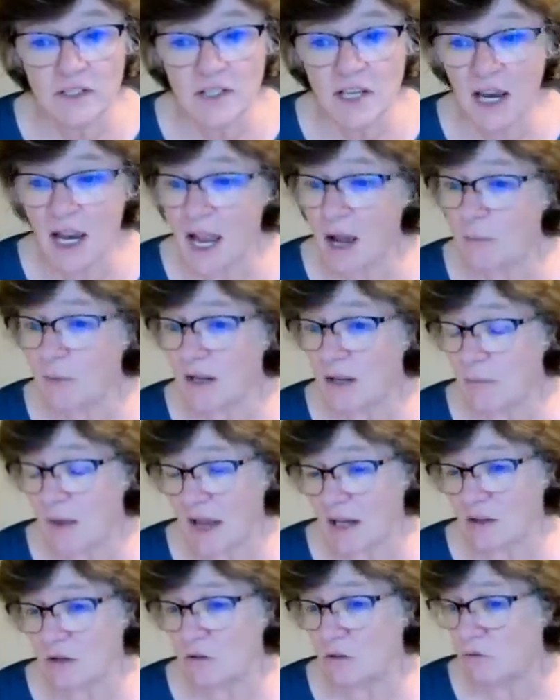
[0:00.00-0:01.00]
than saying how many
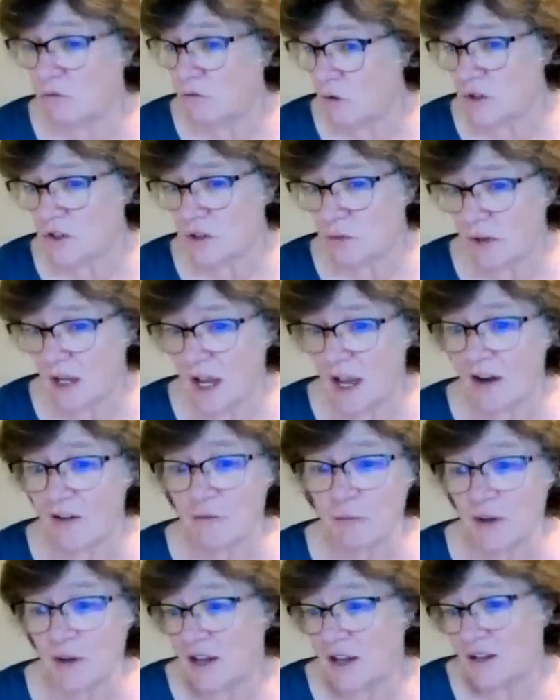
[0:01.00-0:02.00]
magnitude fours do we
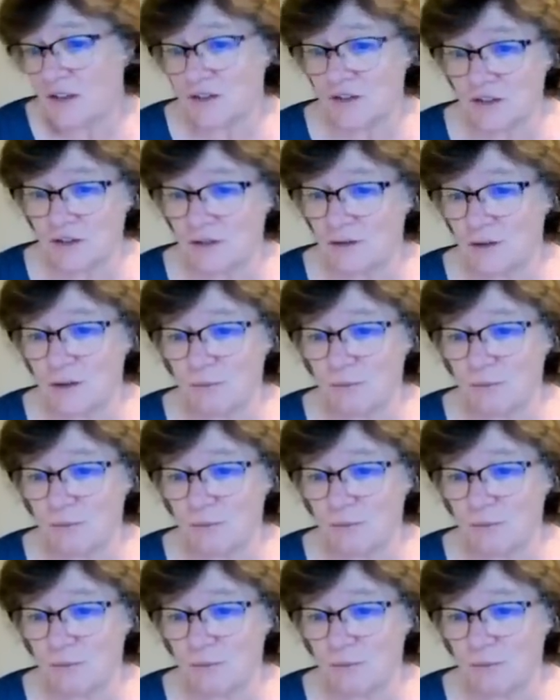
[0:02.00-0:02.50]
have because